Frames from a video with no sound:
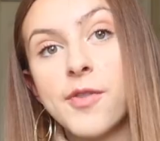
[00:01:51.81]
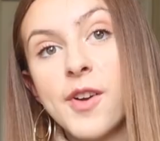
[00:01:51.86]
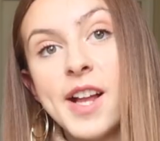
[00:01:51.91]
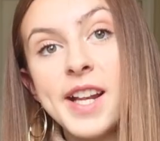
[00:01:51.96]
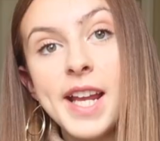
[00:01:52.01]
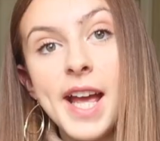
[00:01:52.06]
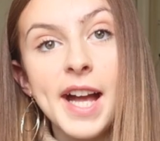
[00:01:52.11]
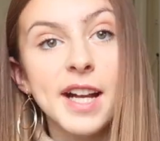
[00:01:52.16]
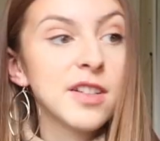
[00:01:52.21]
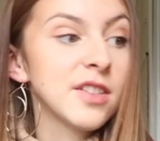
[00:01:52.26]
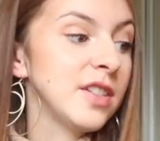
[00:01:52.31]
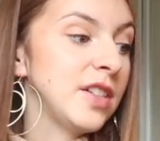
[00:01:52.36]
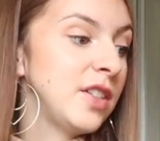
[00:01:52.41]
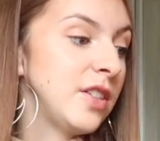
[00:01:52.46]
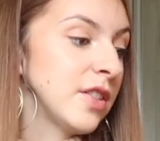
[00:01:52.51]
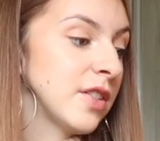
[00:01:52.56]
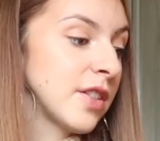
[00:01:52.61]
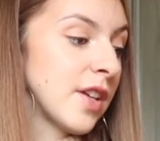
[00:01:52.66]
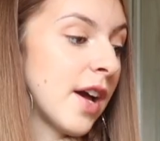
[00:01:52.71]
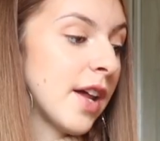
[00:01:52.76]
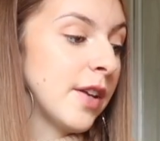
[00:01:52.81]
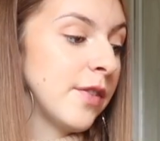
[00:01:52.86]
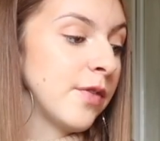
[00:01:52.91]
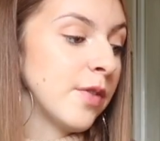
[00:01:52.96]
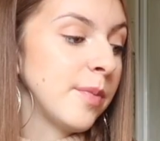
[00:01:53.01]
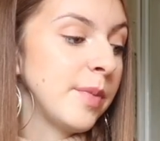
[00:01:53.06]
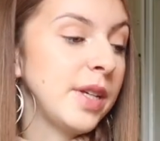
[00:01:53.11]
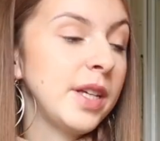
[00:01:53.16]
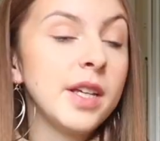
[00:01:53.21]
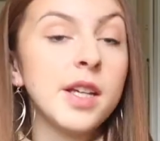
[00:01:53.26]
friend actually just got it
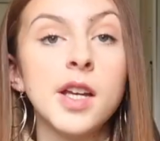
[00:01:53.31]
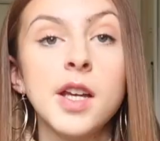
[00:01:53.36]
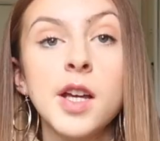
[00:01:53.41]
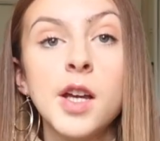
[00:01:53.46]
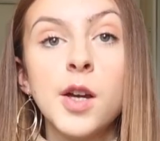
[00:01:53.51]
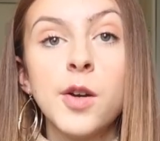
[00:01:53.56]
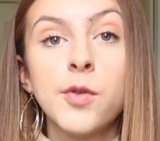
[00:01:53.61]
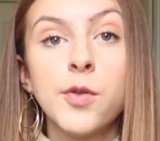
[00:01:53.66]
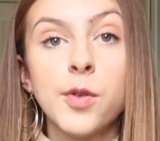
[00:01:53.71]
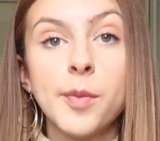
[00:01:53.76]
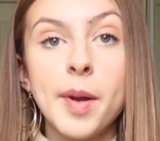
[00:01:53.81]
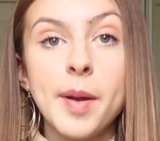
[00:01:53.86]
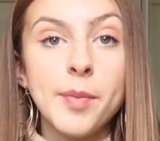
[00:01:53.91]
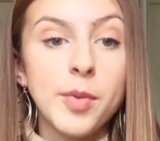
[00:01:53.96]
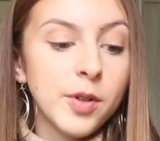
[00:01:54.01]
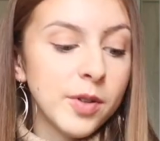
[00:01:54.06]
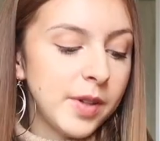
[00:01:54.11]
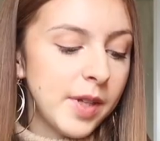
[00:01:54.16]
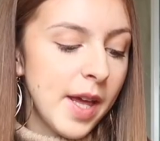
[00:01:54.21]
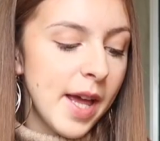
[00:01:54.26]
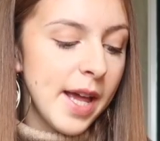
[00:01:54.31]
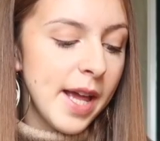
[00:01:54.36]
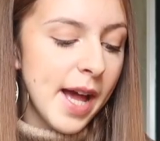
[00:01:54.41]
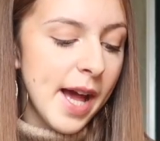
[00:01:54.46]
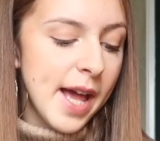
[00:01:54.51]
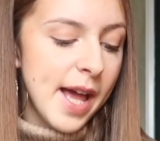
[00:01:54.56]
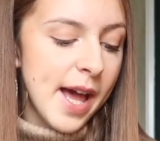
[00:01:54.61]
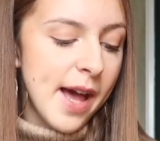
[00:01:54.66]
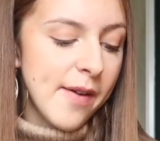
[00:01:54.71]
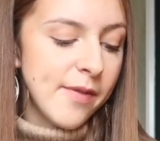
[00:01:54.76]
for me for my birthday.
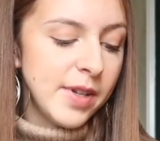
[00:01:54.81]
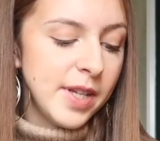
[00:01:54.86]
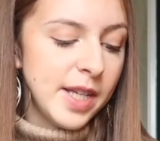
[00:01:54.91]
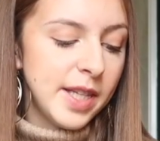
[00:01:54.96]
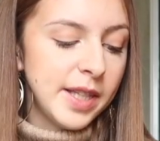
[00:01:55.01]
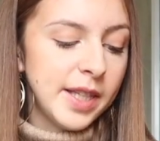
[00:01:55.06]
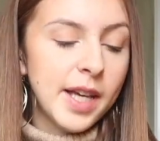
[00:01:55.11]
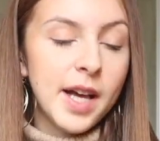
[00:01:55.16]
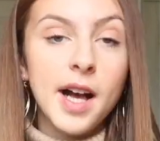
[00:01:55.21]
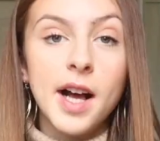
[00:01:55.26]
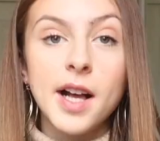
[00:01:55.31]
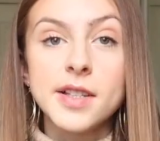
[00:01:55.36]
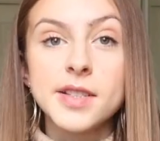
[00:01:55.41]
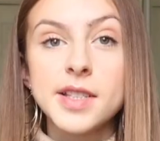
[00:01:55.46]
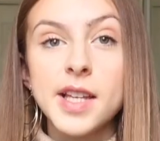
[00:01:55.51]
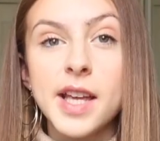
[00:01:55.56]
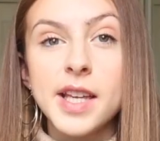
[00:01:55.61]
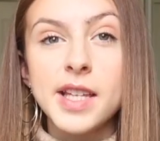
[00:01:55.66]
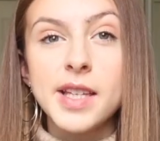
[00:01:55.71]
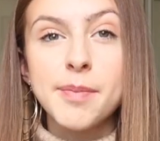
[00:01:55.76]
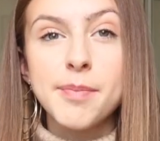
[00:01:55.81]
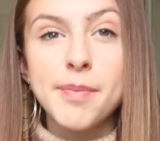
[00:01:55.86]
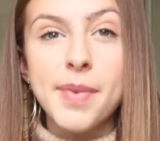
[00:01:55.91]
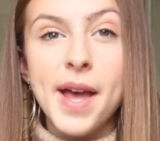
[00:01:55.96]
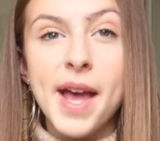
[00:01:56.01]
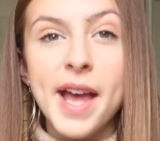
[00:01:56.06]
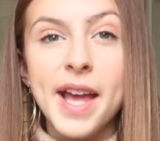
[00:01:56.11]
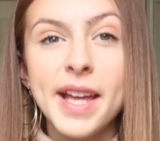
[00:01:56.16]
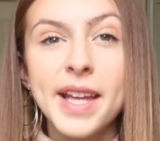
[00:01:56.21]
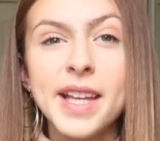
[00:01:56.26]
I have it in the Acai
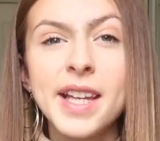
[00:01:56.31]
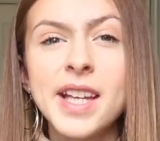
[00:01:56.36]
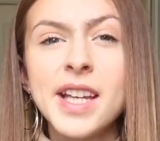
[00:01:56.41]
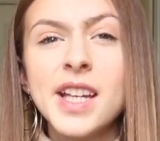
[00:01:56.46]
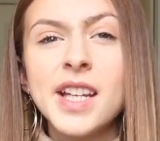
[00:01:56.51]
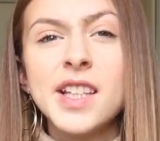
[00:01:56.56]
Bay.